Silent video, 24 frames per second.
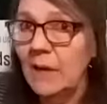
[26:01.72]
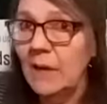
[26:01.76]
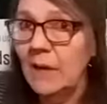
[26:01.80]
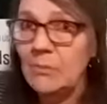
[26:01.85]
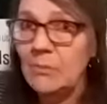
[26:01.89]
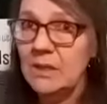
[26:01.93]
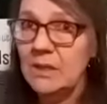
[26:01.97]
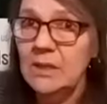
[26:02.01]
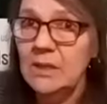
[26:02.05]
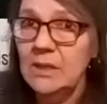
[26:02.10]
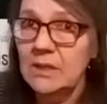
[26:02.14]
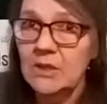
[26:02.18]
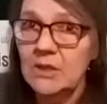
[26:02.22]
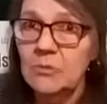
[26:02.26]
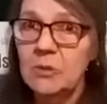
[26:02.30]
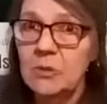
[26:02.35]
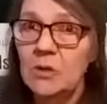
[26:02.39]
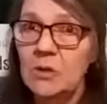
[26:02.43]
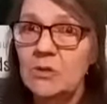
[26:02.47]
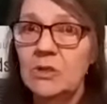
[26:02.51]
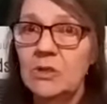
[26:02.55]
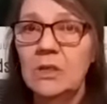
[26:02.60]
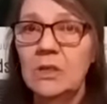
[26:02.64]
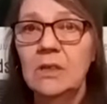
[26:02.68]
be an
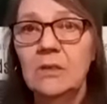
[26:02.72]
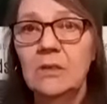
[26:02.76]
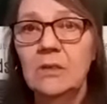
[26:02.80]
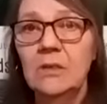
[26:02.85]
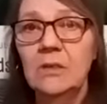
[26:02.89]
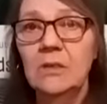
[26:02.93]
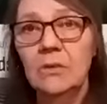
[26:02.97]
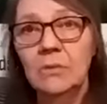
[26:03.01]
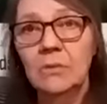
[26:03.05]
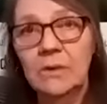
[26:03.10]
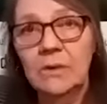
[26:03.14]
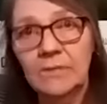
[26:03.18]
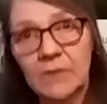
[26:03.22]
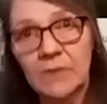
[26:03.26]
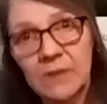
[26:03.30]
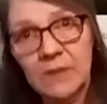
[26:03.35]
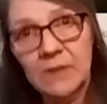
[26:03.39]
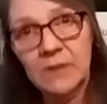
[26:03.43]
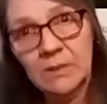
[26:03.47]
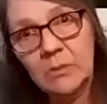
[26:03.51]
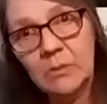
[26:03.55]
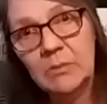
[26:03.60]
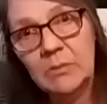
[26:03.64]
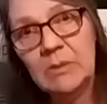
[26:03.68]
explosion under the river.
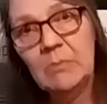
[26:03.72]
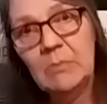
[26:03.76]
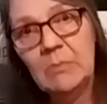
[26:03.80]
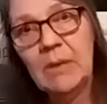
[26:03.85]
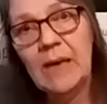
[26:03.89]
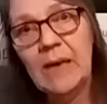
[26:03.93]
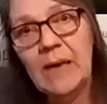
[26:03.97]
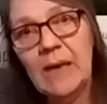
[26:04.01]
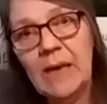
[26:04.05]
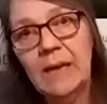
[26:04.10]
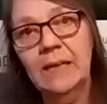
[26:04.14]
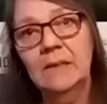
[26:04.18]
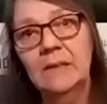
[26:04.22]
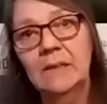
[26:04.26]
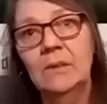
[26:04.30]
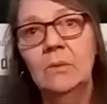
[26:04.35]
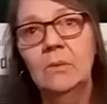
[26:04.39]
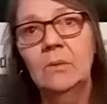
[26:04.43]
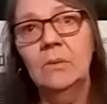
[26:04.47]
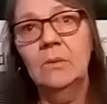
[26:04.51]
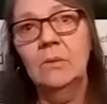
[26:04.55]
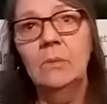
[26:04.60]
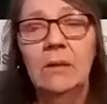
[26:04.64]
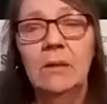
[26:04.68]
It will be back at the
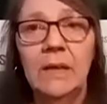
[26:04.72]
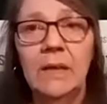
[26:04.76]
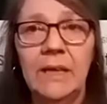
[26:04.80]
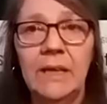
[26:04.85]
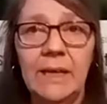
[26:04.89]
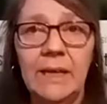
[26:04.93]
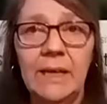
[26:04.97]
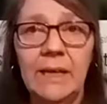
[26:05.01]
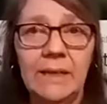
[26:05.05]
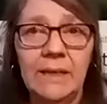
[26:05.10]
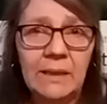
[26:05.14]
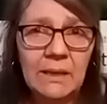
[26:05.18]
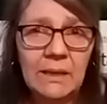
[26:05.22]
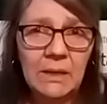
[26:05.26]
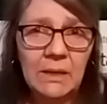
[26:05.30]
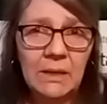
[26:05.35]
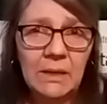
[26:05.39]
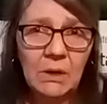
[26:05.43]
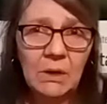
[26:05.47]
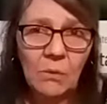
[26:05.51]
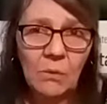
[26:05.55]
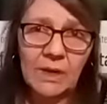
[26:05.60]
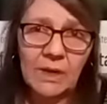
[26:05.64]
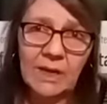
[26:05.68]
wellhead.
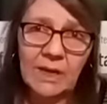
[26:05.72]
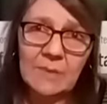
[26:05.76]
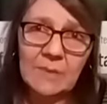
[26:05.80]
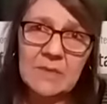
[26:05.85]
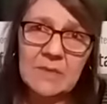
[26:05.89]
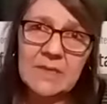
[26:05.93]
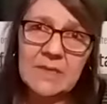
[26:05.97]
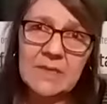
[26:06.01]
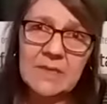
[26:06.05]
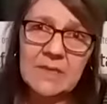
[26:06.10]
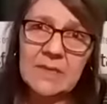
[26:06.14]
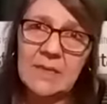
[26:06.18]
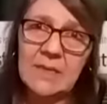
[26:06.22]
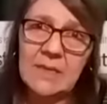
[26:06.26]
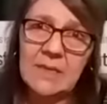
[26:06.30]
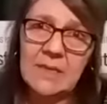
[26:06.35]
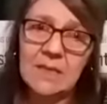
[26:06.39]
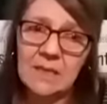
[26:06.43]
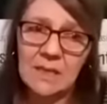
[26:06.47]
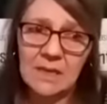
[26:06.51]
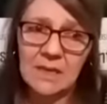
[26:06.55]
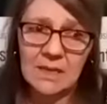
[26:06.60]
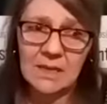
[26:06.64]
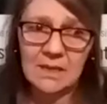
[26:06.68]
What I'm
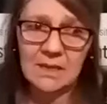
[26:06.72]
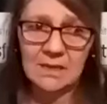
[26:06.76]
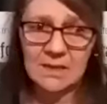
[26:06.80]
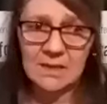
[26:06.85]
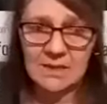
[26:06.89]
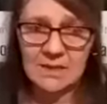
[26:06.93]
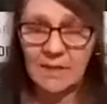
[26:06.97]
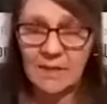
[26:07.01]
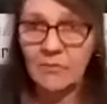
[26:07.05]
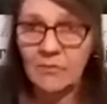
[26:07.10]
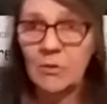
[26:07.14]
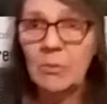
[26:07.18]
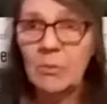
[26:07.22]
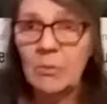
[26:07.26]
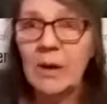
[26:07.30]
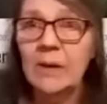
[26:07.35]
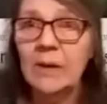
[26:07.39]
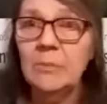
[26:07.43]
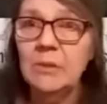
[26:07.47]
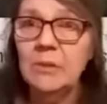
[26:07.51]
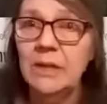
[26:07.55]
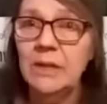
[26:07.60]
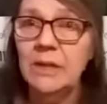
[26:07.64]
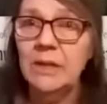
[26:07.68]
seeing in several
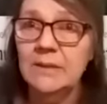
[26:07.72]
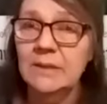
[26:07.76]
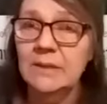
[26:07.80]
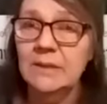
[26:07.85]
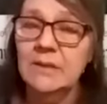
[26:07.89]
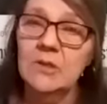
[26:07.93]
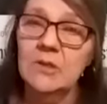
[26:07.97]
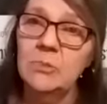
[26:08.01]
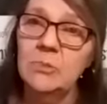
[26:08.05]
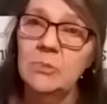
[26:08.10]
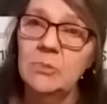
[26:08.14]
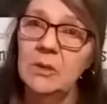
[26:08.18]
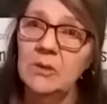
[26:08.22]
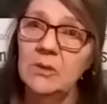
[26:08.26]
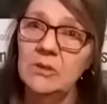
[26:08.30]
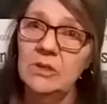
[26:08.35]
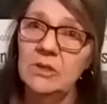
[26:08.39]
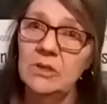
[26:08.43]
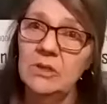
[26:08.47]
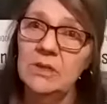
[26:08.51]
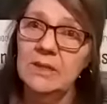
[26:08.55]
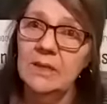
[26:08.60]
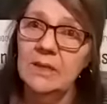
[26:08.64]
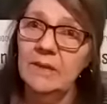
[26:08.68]
pipelines
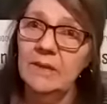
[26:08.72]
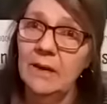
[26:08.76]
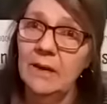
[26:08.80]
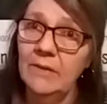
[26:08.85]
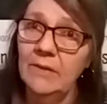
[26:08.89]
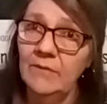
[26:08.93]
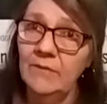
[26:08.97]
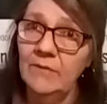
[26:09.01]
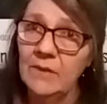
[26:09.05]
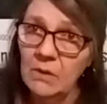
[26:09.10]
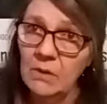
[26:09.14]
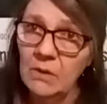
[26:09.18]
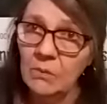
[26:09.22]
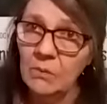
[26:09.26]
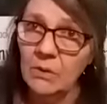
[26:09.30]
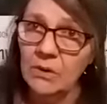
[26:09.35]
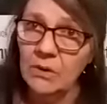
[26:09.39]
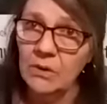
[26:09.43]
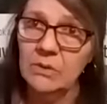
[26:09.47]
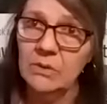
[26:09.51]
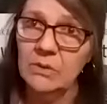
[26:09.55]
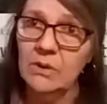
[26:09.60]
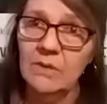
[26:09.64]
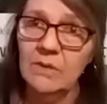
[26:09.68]
explosions that I've
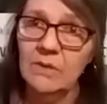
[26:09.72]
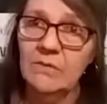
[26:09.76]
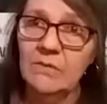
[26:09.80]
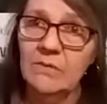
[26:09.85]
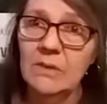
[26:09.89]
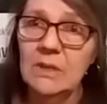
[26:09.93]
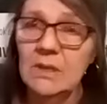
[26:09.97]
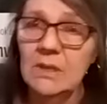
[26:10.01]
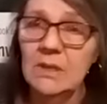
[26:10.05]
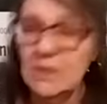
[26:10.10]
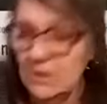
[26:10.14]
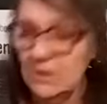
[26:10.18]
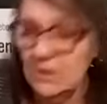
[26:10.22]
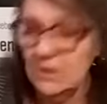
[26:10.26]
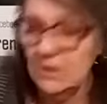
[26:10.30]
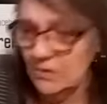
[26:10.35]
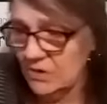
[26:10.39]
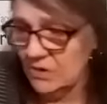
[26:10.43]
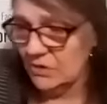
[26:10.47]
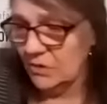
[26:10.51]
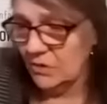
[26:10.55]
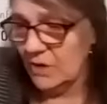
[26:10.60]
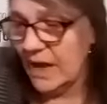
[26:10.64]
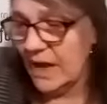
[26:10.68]
worked with over the
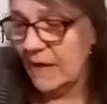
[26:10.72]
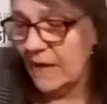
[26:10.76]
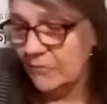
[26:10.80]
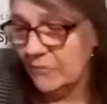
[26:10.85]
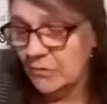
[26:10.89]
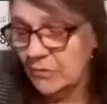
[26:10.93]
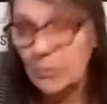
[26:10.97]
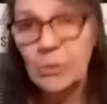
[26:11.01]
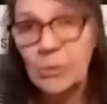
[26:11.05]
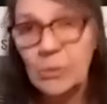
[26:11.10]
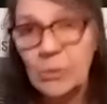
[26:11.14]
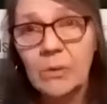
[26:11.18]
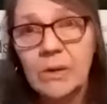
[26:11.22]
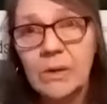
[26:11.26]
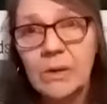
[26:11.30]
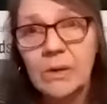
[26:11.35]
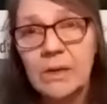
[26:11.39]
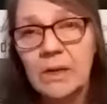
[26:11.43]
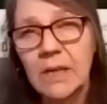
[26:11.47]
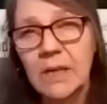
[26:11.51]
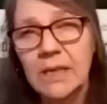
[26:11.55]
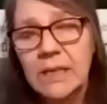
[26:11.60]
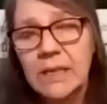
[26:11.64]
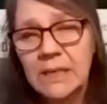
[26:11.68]
years or have reported
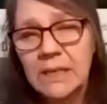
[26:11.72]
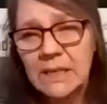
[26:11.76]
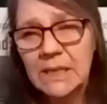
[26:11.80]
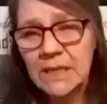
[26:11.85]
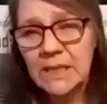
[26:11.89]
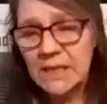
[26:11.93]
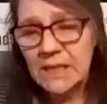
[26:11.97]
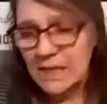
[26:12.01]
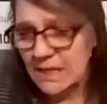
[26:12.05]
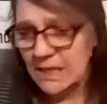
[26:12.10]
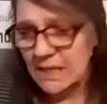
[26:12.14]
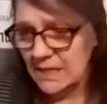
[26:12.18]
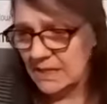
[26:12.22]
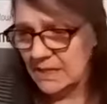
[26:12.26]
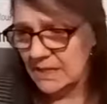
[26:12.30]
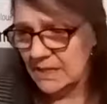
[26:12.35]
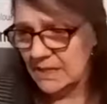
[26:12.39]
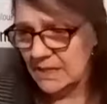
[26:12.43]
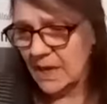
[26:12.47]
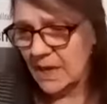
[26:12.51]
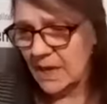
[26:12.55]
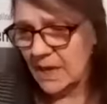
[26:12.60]
on is